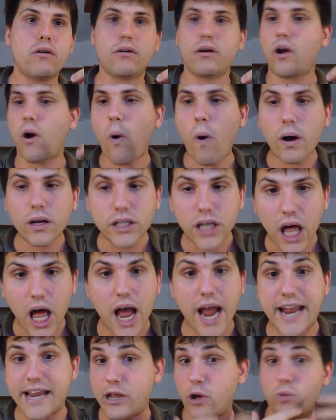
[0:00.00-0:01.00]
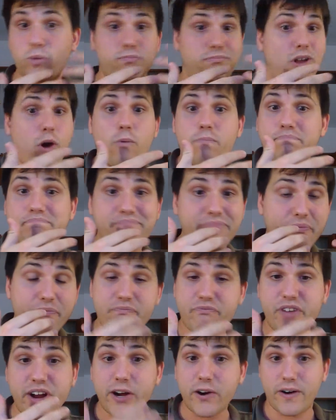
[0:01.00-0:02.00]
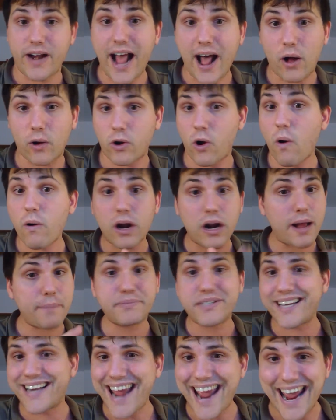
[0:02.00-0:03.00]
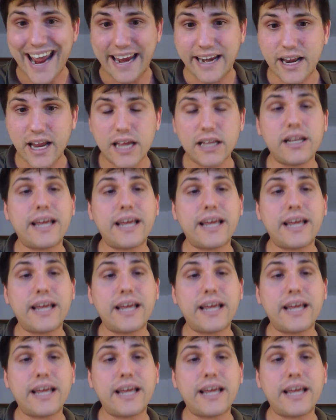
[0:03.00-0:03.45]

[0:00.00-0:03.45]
Go online, go figure it out, go on UpToDate.